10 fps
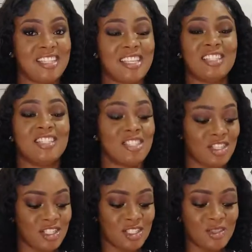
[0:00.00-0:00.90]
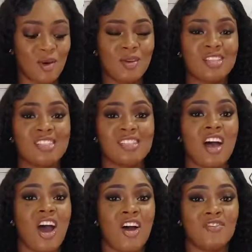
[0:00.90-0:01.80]
is. It is just so
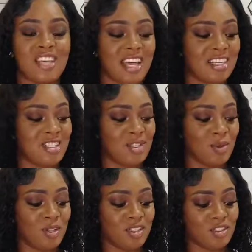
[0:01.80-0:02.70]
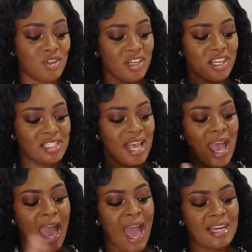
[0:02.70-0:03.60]
soft, and it's so luxurious.
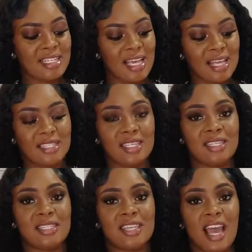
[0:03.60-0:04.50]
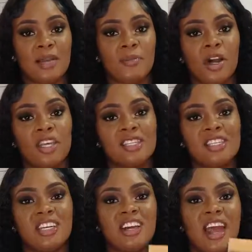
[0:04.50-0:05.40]
And it has these side
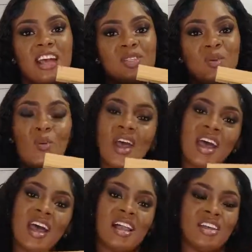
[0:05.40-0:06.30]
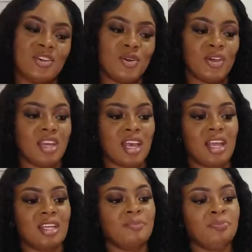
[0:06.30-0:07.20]
pockets here as well. You
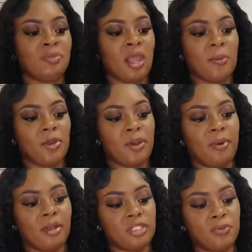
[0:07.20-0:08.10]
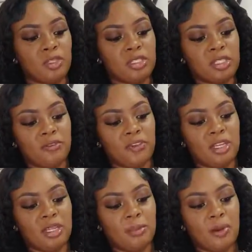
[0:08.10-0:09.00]
can put stuff
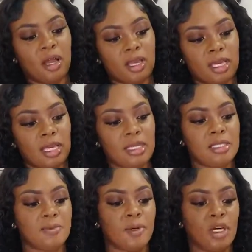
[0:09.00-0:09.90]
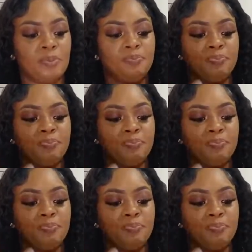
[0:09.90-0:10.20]
in the pockets, but